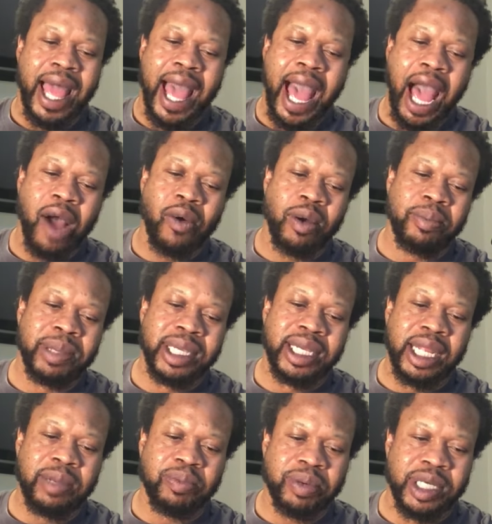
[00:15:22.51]
I will be in
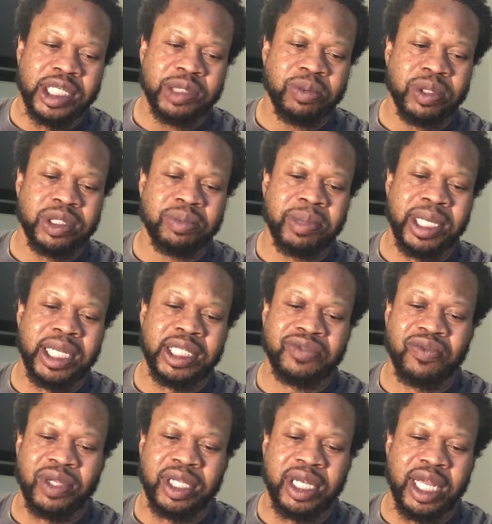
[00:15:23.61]
a principal's meeting
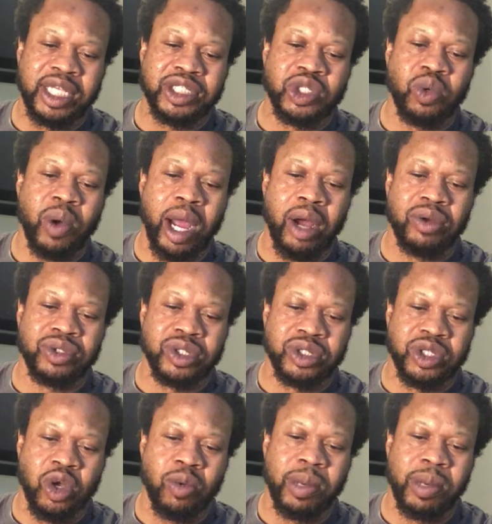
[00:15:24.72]
for the next 2 hours or so,